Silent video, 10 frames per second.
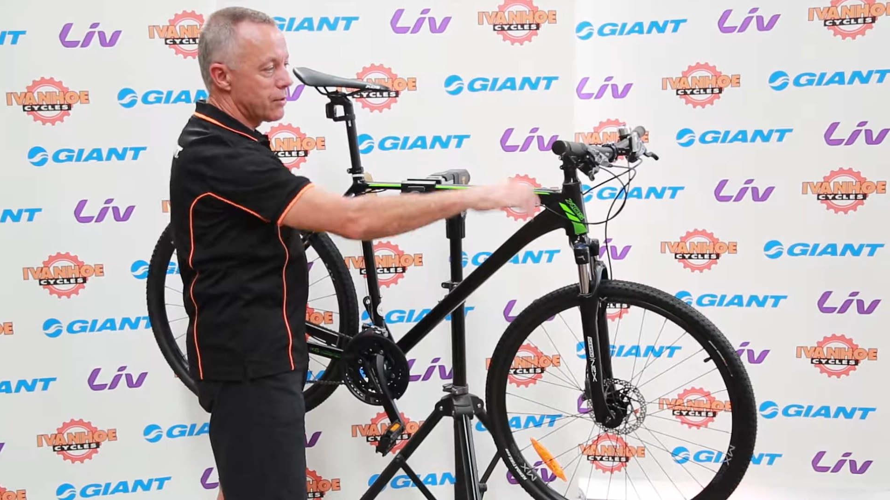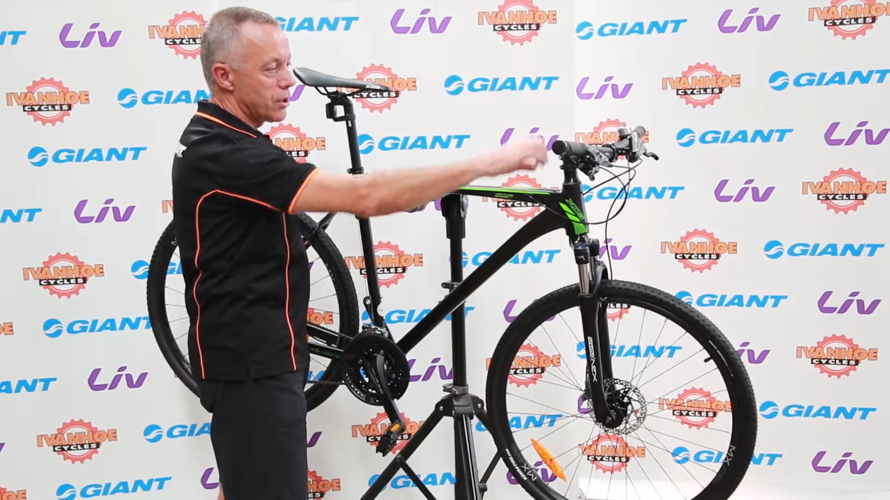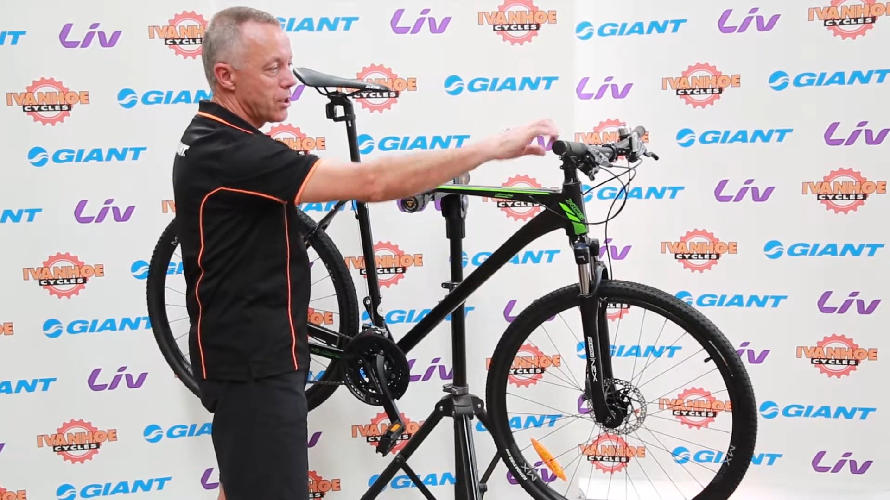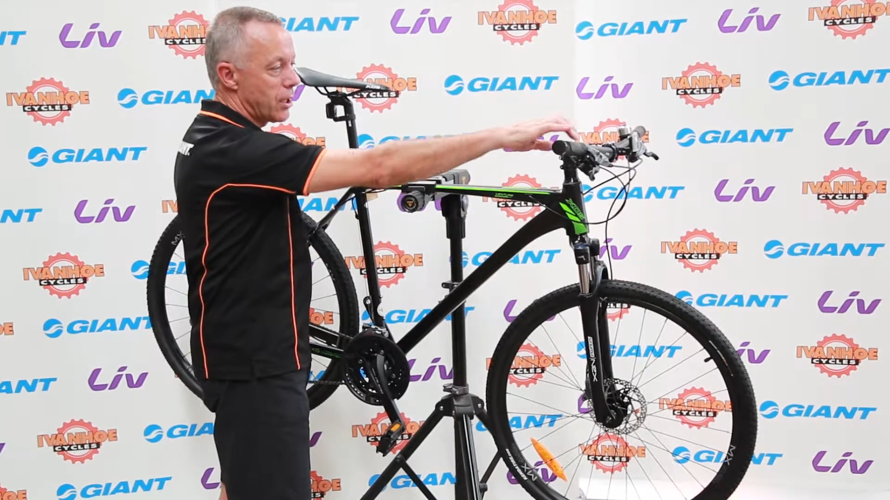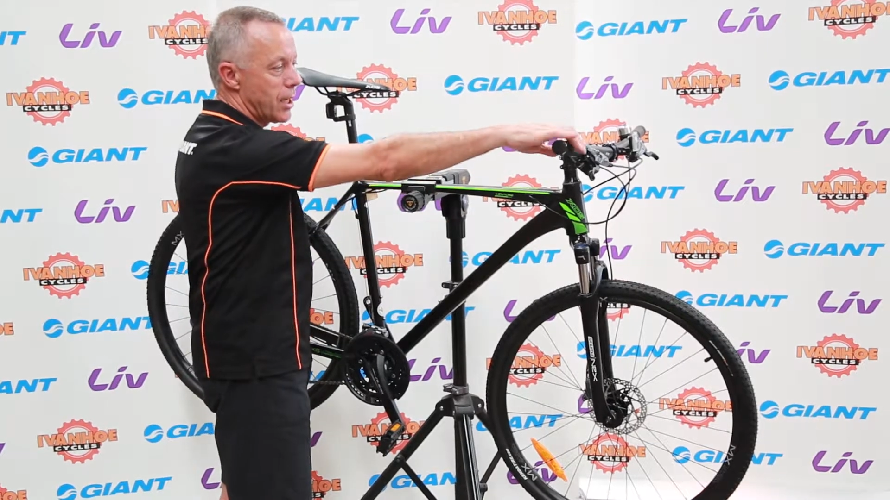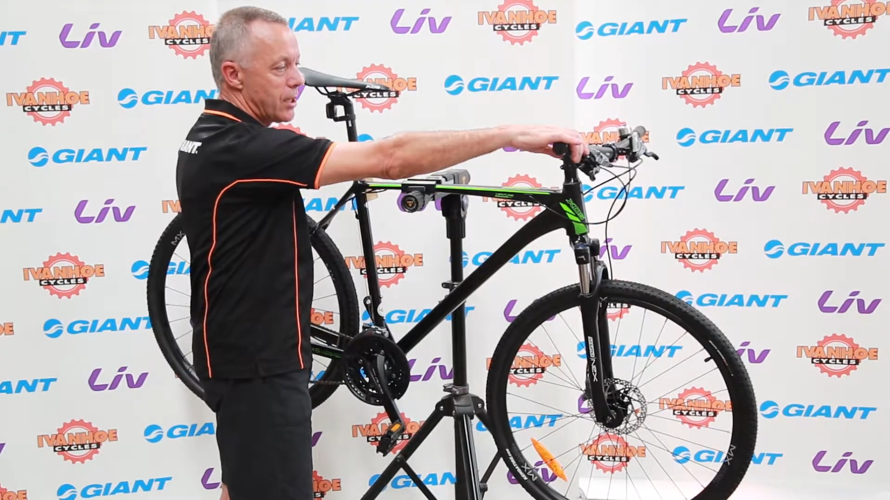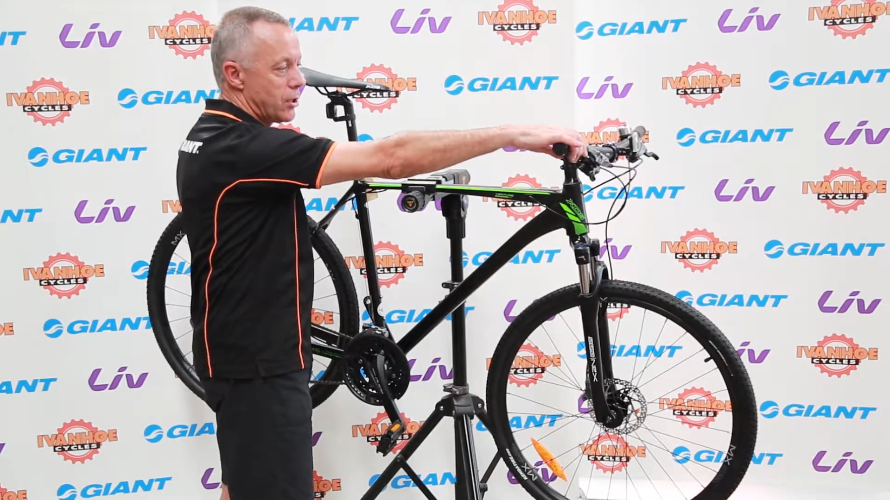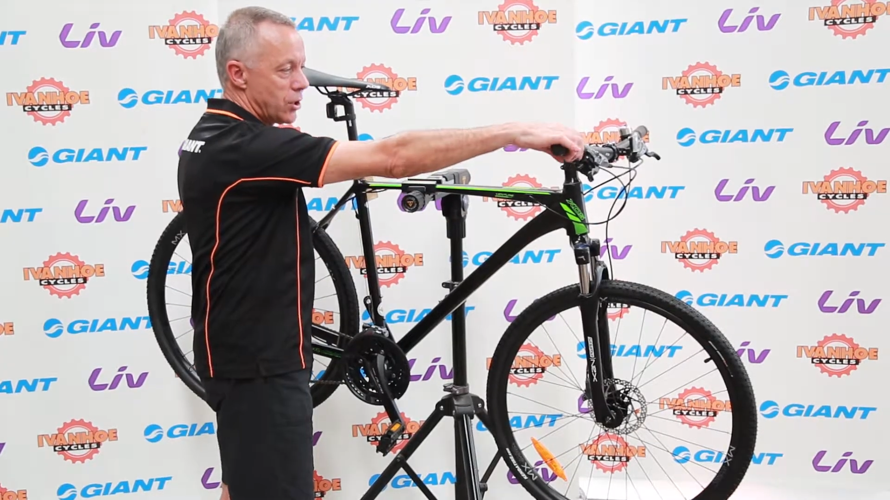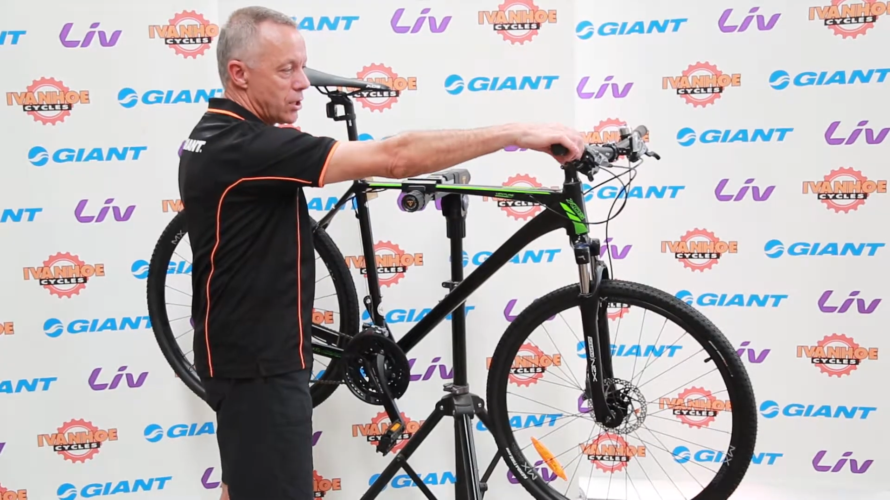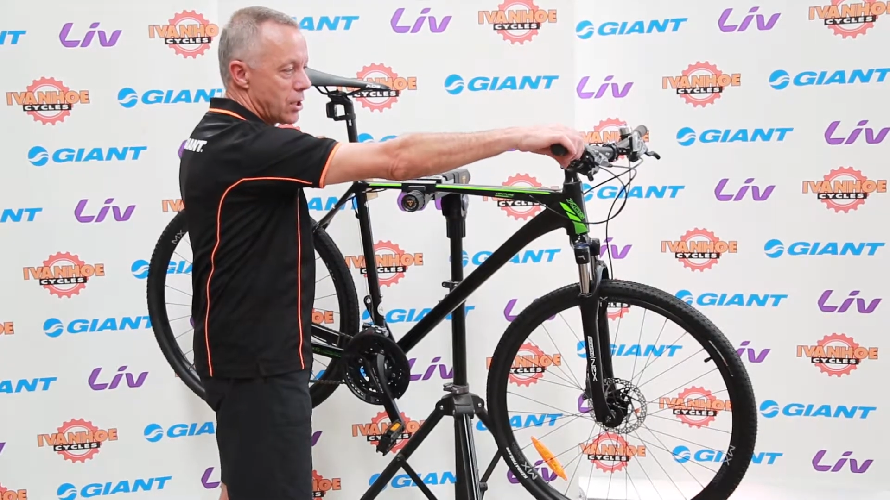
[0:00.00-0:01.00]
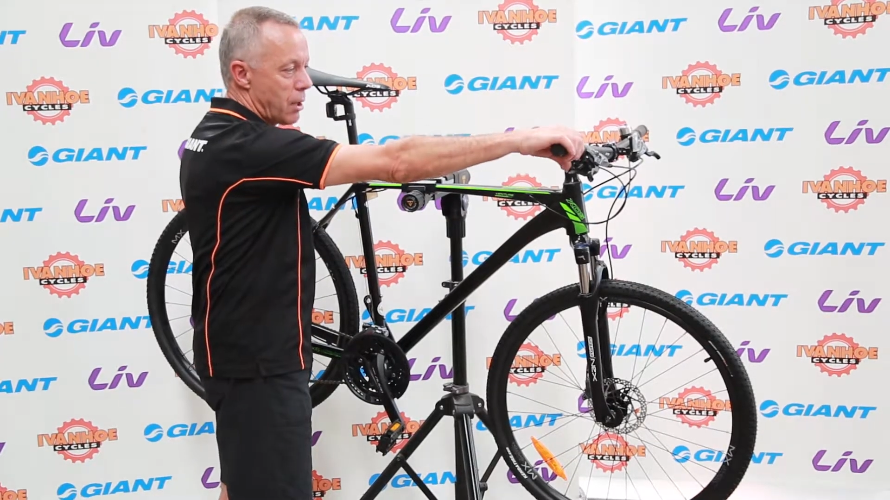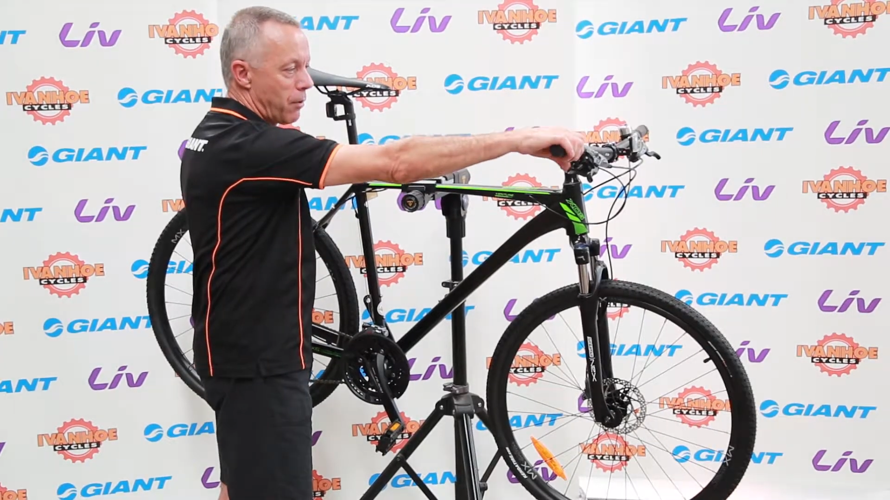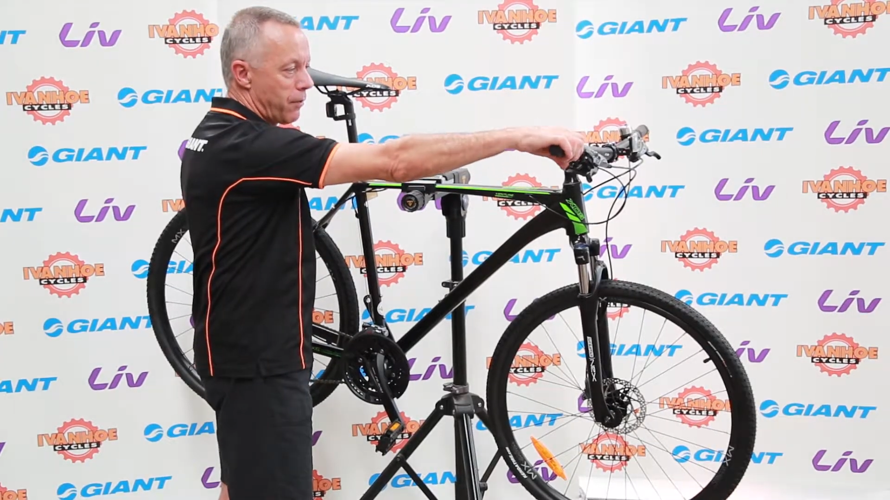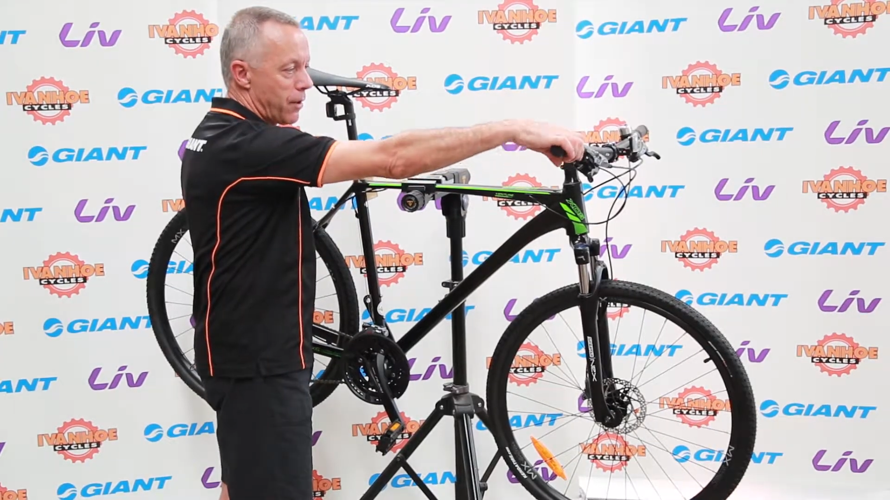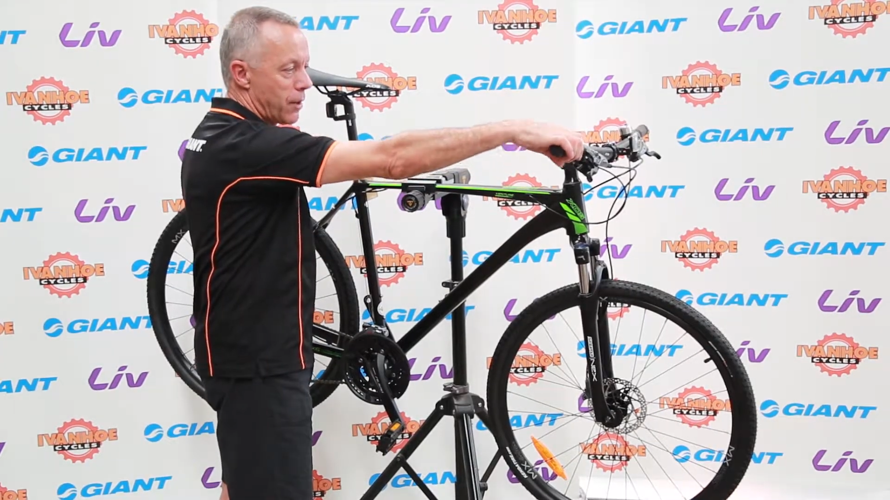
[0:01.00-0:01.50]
So you can change up with your